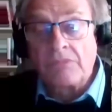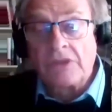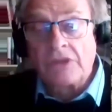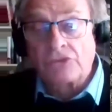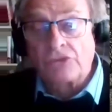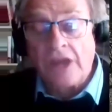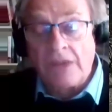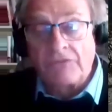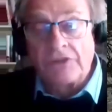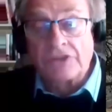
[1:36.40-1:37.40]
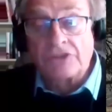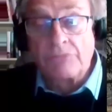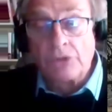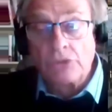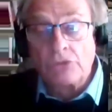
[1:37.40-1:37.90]
in a triumphalist
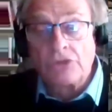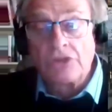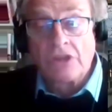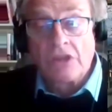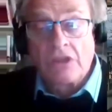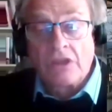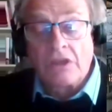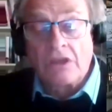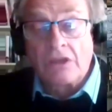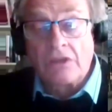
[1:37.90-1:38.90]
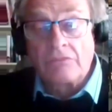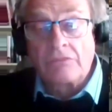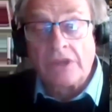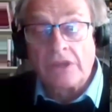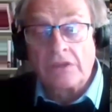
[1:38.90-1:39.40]
mood.
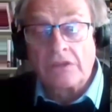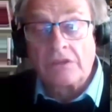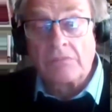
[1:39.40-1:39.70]
They